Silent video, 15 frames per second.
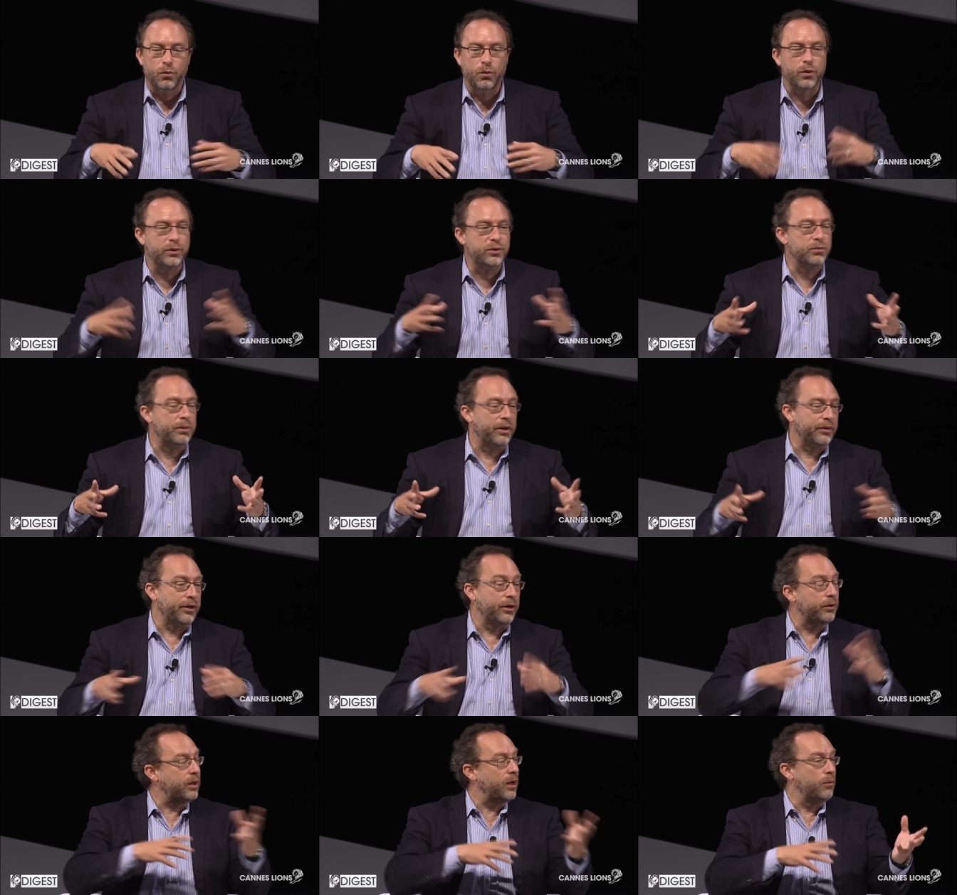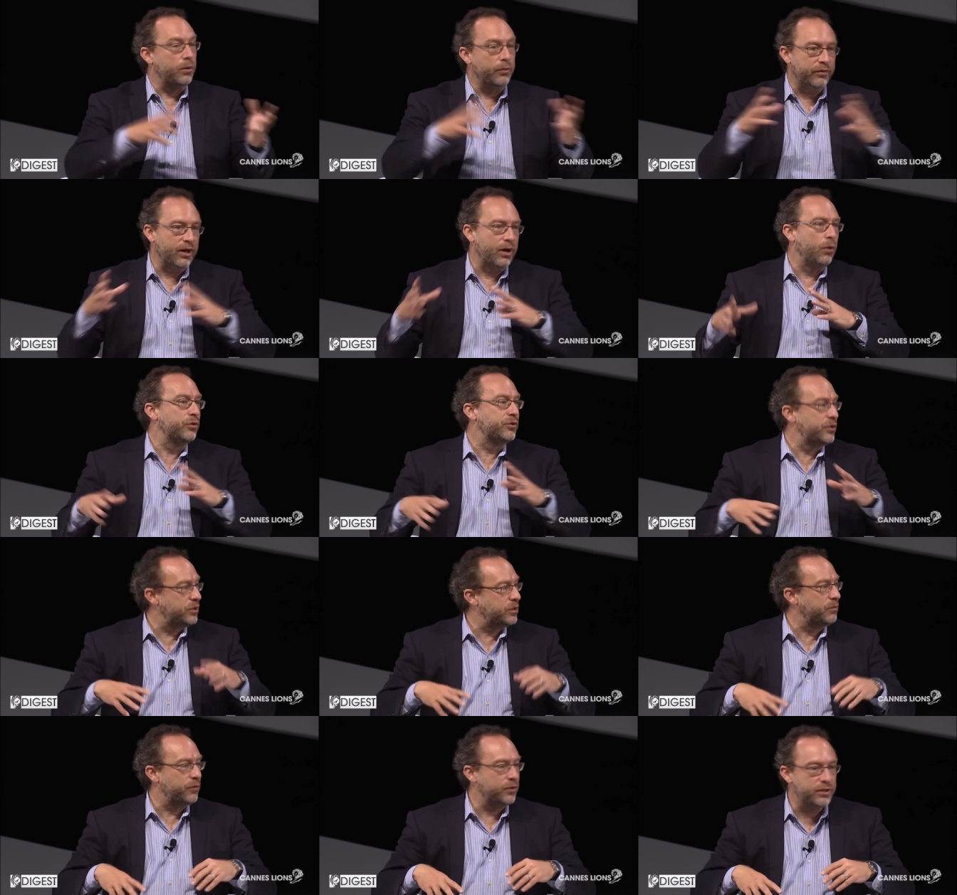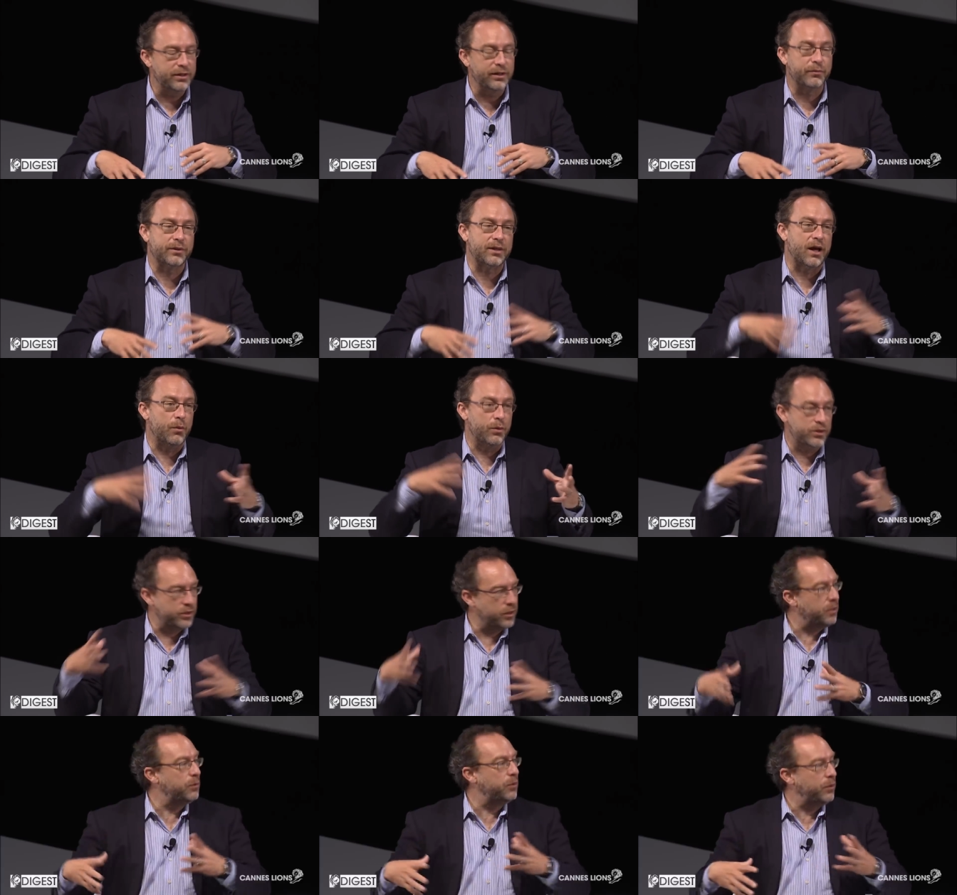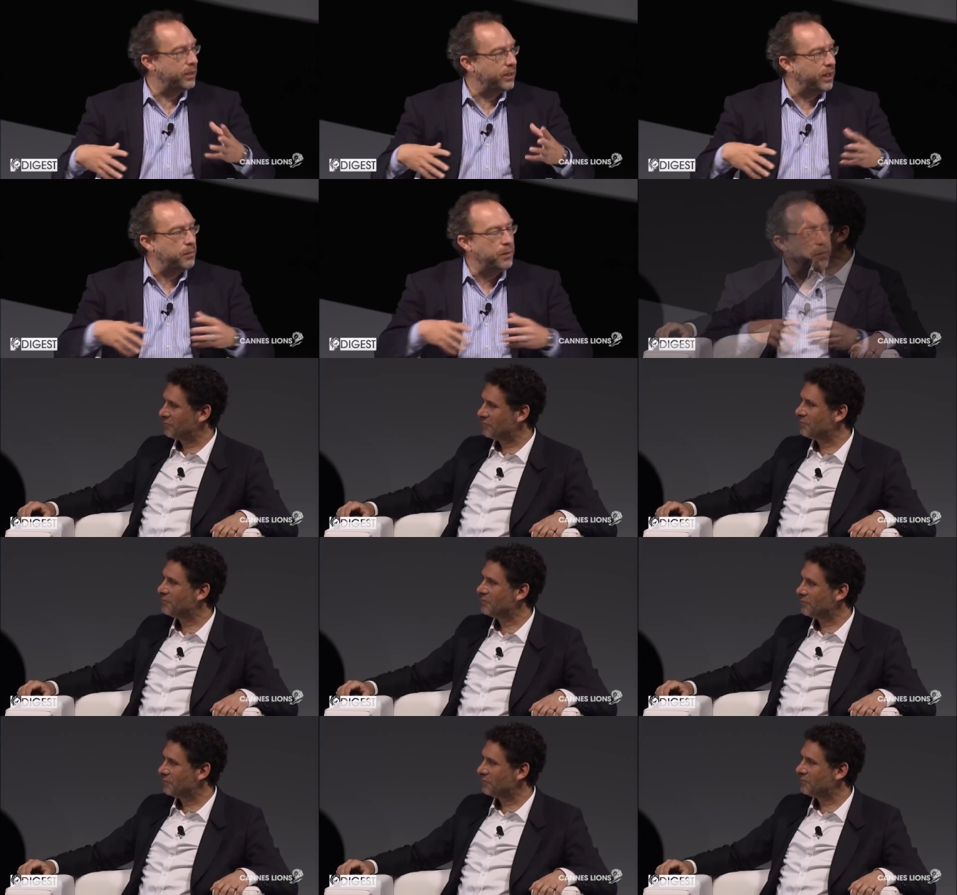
What do we do about that? Okay, well, we've got a whole system for dealing with that, which the community came up with.